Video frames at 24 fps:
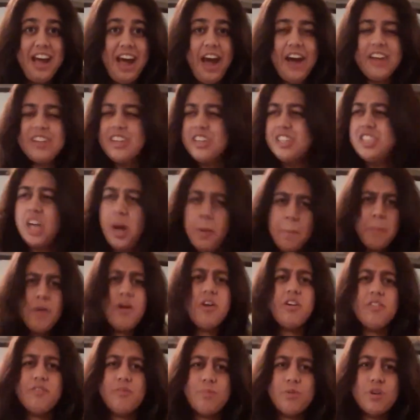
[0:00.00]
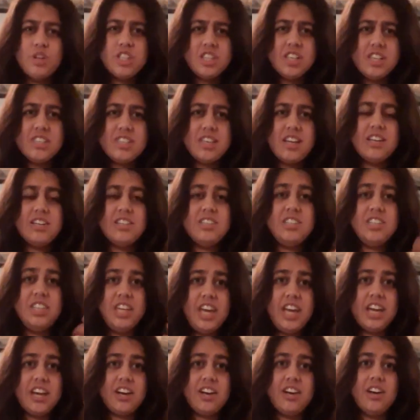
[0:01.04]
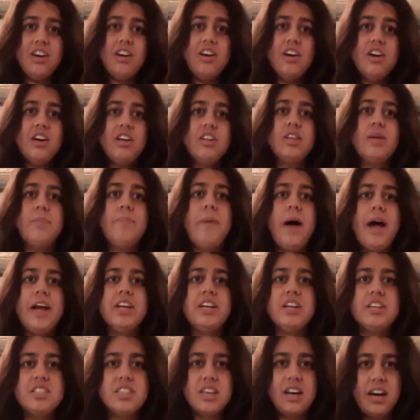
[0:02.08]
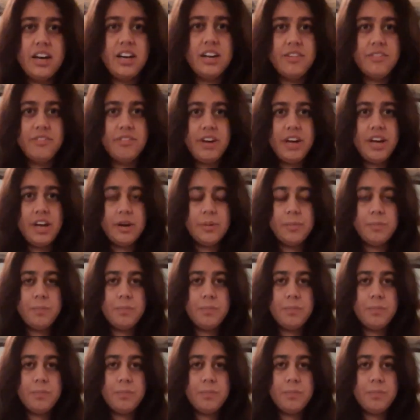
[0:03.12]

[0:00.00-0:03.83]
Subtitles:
And they jump out of bushes and take the bandits unaware.